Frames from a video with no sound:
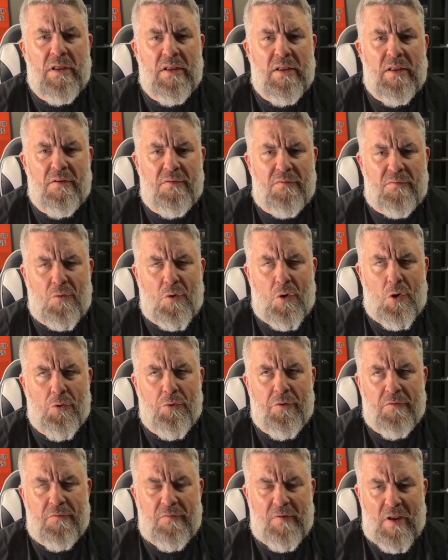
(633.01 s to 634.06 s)
It's called
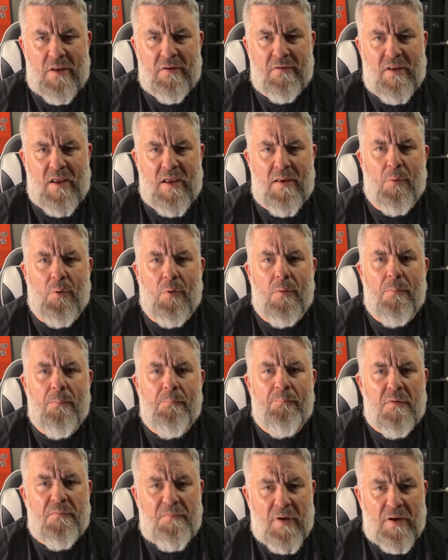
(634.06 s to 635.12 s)
the sand table.
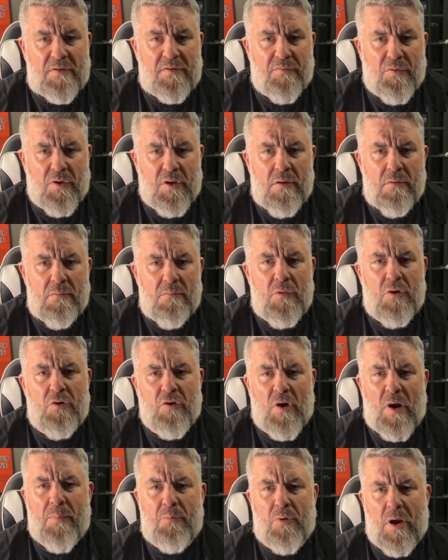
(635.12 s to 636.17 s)
Effectively, you
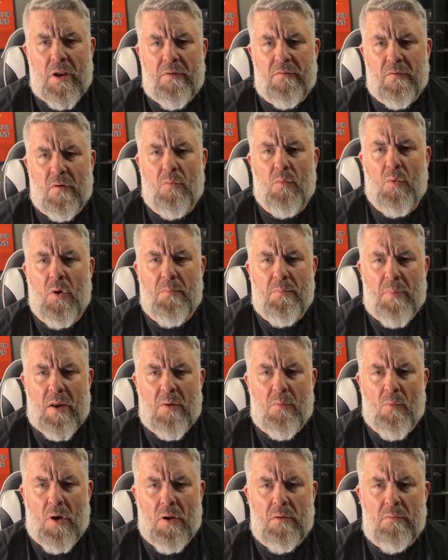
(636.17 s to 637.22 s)
drop grains on one by
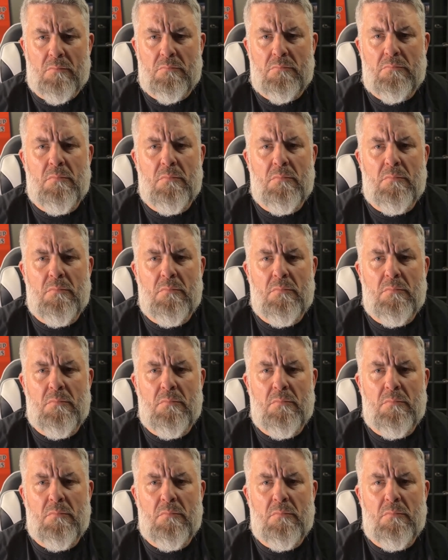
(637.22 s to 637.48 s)
one.